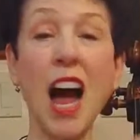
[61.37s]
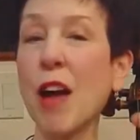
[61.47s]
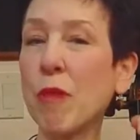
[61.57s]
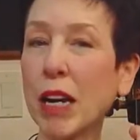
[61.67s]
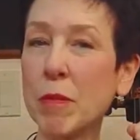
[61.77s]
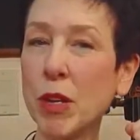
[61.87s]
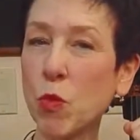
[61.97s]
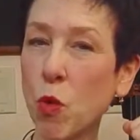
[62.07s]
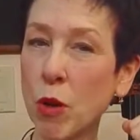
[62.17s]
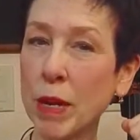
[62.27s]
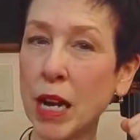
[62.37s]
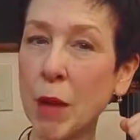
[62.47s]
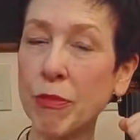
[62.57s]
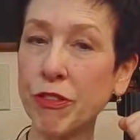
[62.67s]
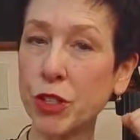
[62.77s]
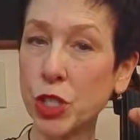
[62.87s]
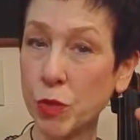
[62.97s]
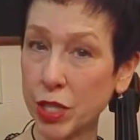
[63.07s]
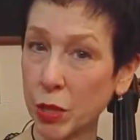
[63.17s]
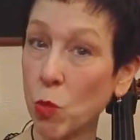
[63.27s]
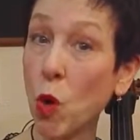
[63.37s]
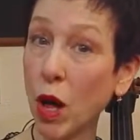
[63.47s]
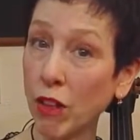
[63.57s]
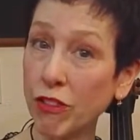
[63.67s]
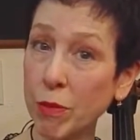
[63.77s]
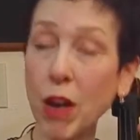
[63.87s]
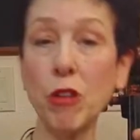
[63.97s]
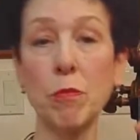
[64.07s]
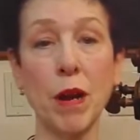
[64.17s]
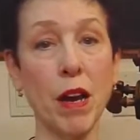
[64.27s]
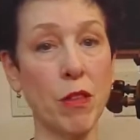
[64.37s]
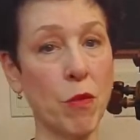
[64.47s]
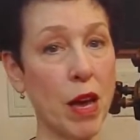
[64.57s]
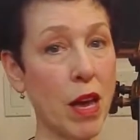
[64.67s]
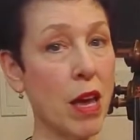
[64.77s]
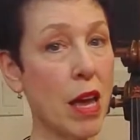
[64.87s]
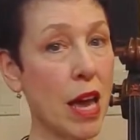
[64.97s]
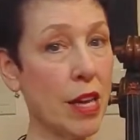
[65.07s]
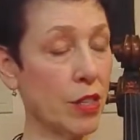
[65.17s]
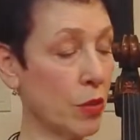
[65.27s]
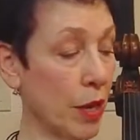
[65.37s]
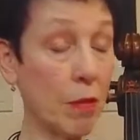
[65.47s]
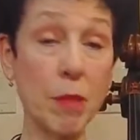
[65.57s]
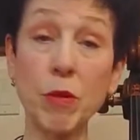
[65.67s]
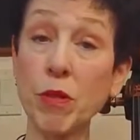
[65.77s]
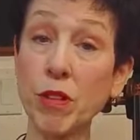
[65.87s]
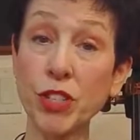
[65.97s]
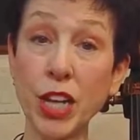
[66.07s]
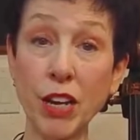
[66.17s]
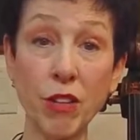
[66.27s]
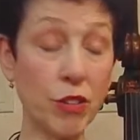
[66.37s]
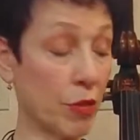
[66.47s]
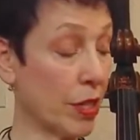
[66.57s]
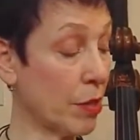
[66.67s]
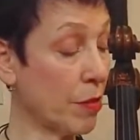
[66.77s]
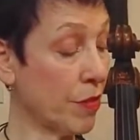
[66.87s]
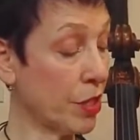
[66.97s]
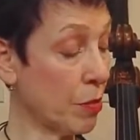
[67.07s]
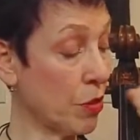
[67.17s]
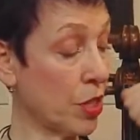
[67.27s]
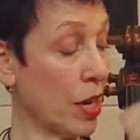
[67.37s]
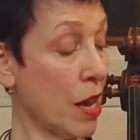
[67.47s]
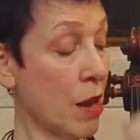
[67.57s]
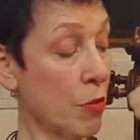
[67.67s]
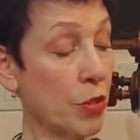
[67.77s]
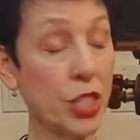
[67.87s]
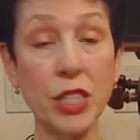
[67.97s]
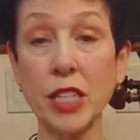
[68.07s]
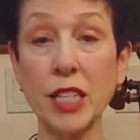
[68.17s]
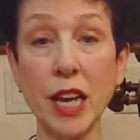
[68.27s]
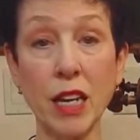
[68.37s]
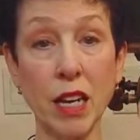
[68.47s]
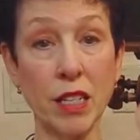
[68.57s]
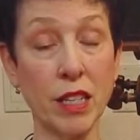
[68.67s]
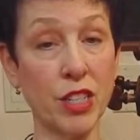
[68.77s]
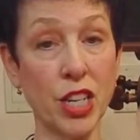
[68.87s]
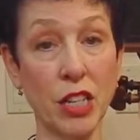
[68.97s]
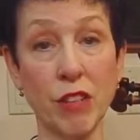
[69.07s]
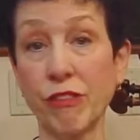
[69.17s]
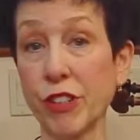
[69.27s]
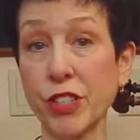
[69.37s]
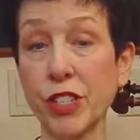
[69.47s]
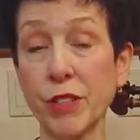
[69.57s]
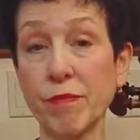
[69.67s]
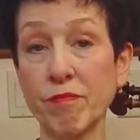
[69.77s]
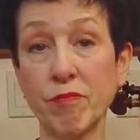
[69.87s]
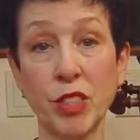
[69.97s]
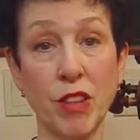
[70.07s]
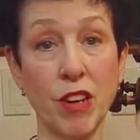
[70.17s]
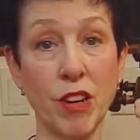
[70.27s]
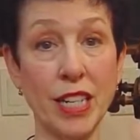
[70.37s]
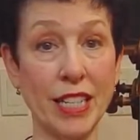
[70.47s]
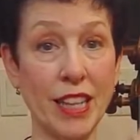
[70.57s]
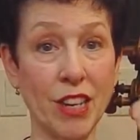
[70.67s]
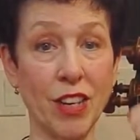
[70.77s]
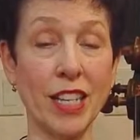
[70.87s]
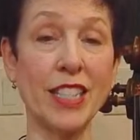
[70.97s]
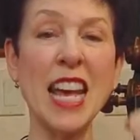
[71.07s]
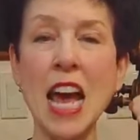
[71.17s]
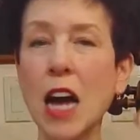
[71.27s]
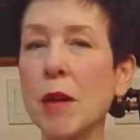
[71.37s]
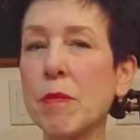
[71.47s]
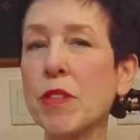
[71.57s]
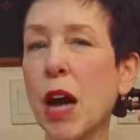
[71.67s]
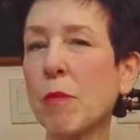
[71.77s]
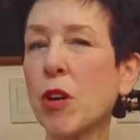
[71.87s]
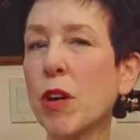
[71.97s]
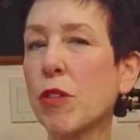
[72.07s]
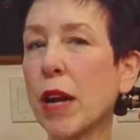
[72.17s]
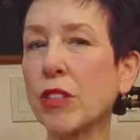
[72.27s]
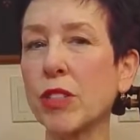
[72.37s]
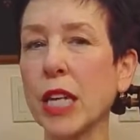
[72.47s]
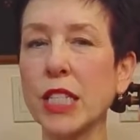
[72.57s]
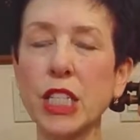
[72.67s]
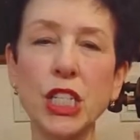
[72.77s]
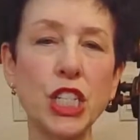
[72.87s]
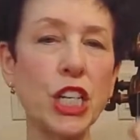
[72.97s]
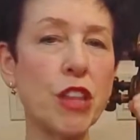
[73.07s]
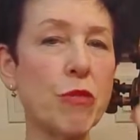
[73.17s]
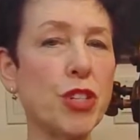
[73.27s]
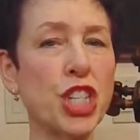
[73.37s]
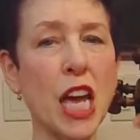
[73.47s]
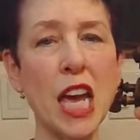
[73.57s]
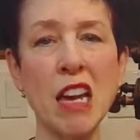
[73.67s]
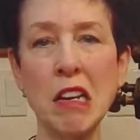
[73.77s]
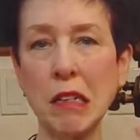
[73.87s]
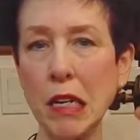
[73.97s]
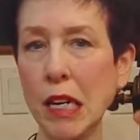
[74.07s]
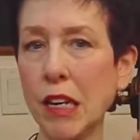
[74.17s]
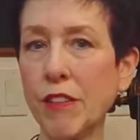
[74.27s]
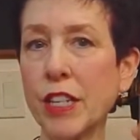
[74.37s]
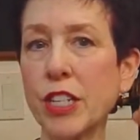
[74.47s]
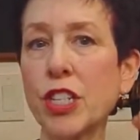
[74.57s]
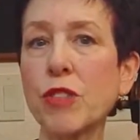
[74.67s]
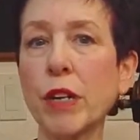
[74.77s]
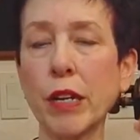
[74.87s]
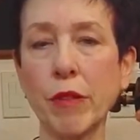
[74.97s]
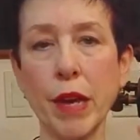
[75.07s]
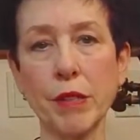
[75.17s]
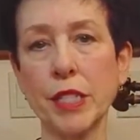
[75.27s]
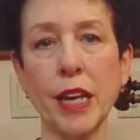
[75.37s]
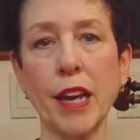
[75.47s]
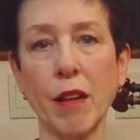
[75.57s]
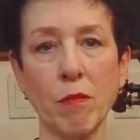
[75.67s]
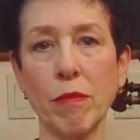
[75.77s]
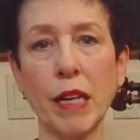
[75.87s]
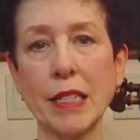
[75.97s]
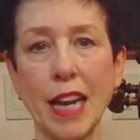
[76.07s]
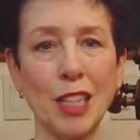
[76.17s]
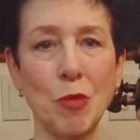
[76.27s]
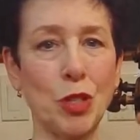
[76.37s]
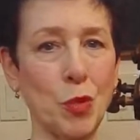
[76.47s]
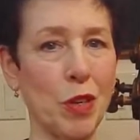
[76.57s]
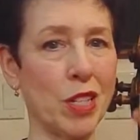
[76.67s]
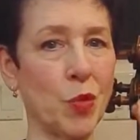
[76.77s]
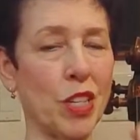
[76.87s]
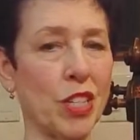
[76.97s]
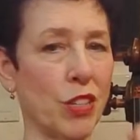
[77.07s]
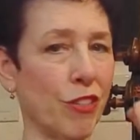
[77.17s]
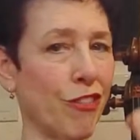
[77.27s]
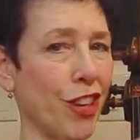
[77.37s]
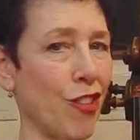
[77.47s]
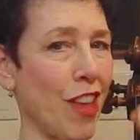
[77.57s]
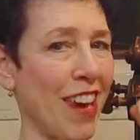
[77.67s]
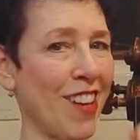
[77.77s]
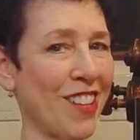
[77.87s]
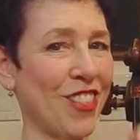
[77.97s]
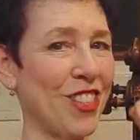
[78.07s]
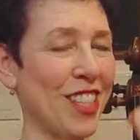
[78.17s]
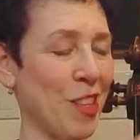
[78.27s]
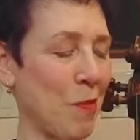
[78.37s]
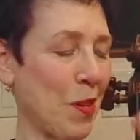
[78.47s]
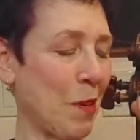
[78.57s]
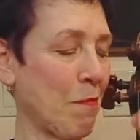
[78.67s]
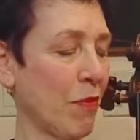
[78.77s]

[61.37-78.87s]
I recommend warming up first with some wall vibrato, by the way, and doing maybe with your shaker, doing some of this motion. But we're just going to take it onto the cello first. So there it is. I'm going through exercises G through J kind of in a string without saying exactly which one is which. You'll figure that out if you see the book.